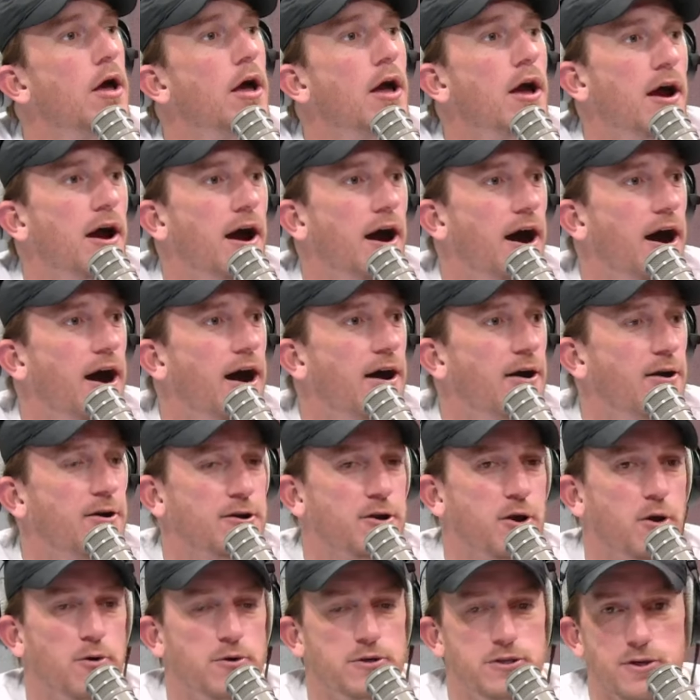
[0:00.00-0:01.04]
or
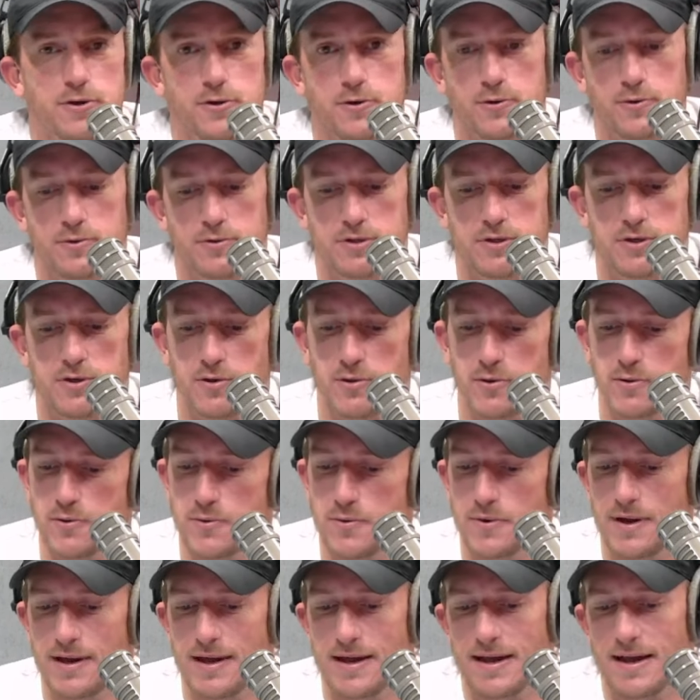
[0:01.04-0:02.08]
go to
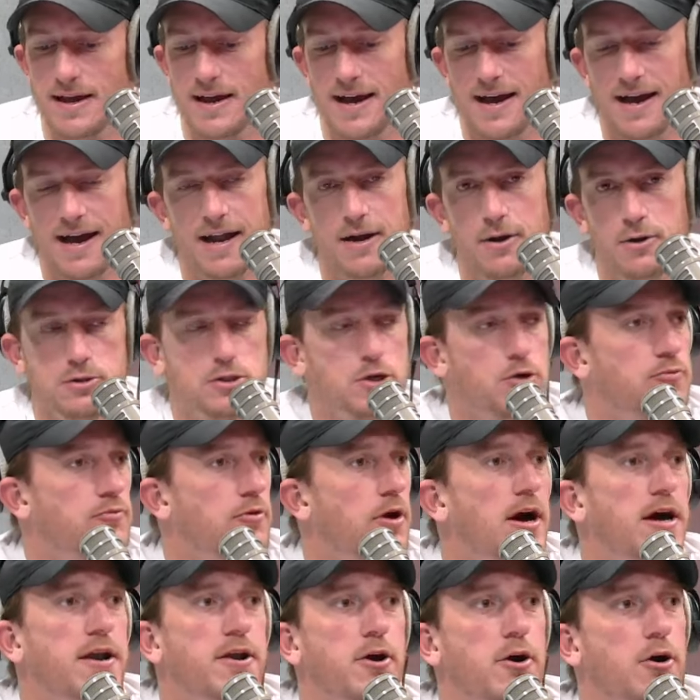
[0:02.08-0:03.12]

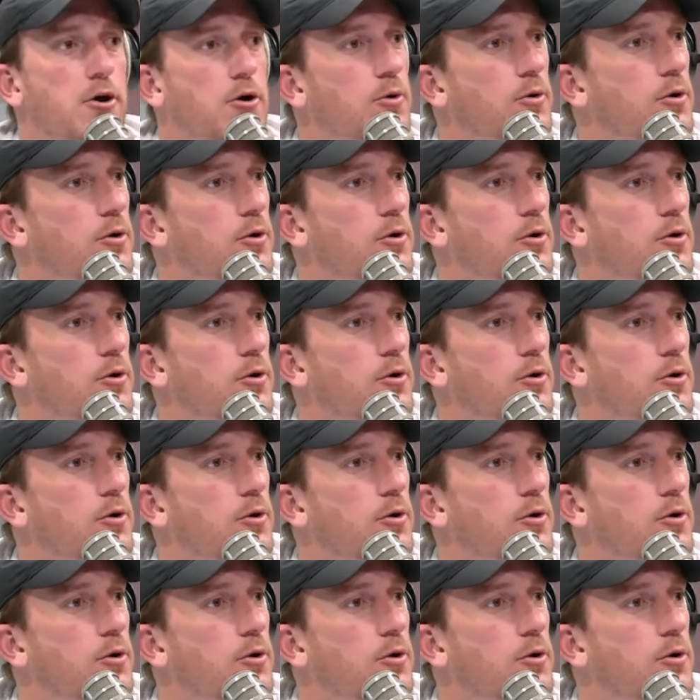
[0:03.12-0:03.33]
Toronto